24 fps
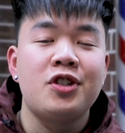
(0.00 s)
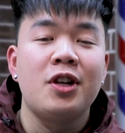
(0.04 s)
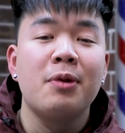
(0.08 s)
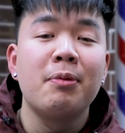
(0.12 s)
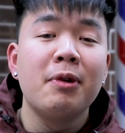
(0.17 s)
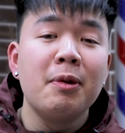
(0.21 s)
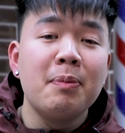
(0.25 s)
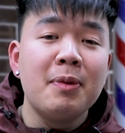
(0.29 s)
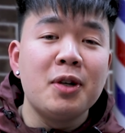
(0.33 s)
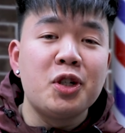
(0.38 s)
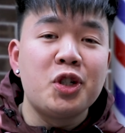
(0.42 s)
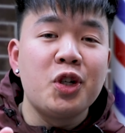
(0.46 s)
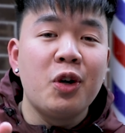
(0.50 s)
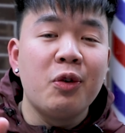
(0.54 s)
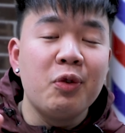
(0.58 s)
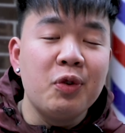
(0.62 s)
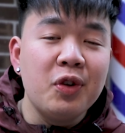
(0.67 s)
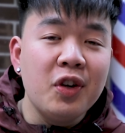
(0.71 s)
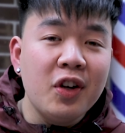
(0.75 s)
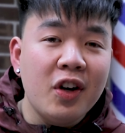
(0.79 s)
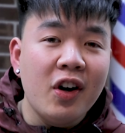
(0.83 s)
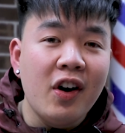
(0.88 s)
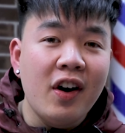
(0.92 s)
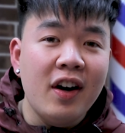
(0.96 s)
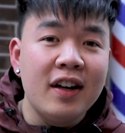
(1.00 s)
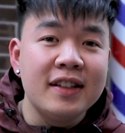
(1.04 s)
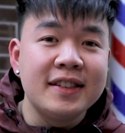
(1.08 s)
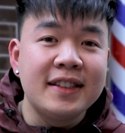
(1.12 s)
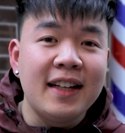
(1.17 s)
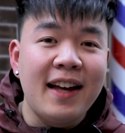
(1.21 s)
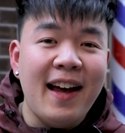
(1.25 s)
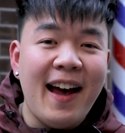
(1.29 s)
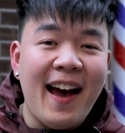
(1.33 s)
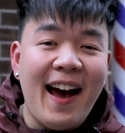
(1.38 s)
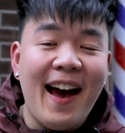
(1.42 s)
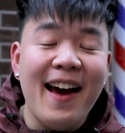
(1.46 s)
So I'm going to be showing you guys
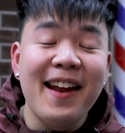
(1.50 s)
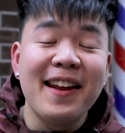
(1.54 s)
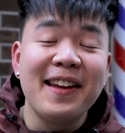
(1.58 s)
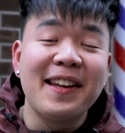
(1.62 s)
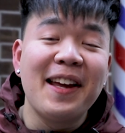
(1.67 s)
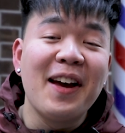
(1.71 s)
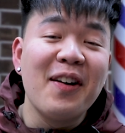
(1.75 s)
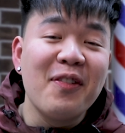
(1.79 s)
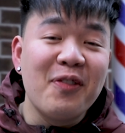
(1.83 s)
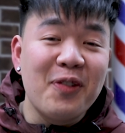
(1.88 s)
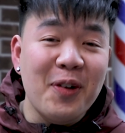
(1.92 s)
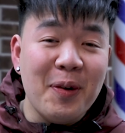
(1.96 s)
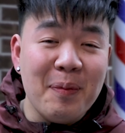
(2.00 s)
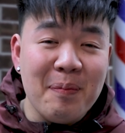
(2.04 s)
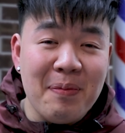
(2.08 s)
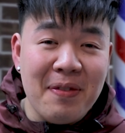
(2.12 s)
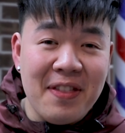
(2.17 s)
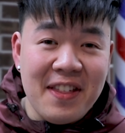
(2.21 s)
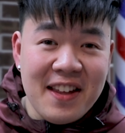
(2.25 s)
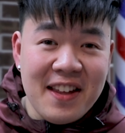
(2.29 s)
how to get from